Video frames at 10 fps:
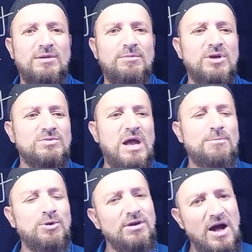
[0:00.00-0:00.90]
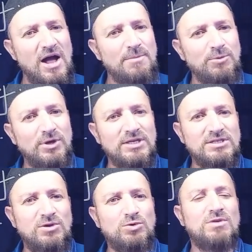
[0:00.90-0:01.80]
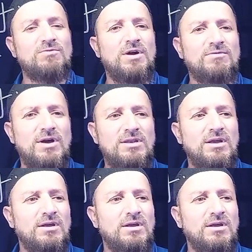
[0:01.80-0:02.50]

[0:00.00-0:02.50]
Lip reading: because I am putting as a user 1 1.